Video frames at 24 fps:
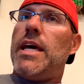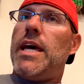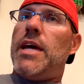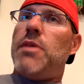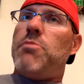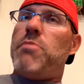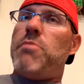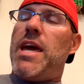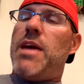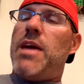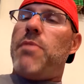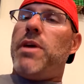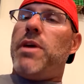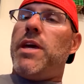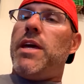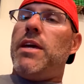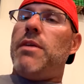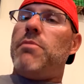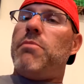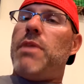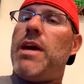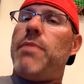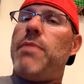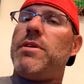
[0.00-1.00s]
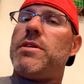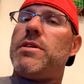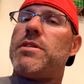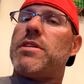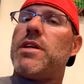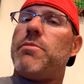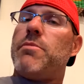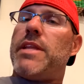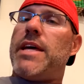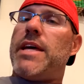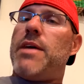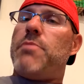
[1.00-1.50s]
and maybe
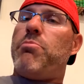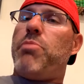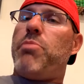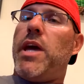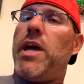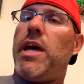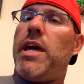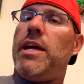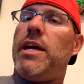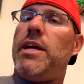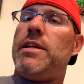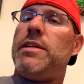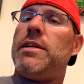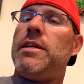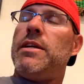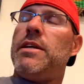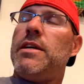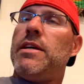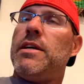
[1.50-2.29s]
some of that pain